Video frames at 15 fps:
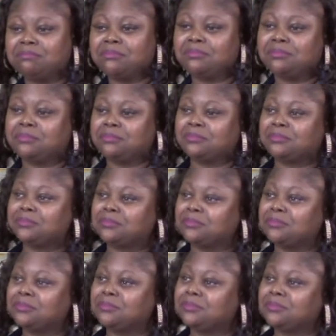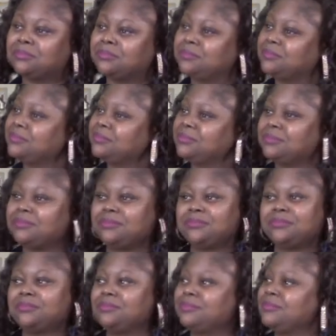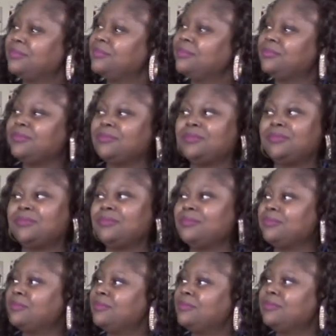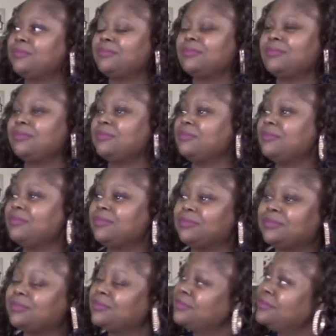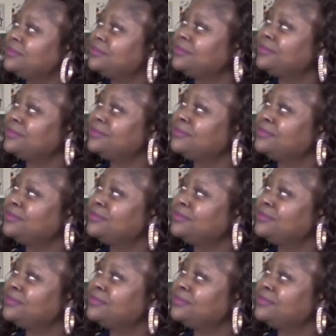This person isn't speaking.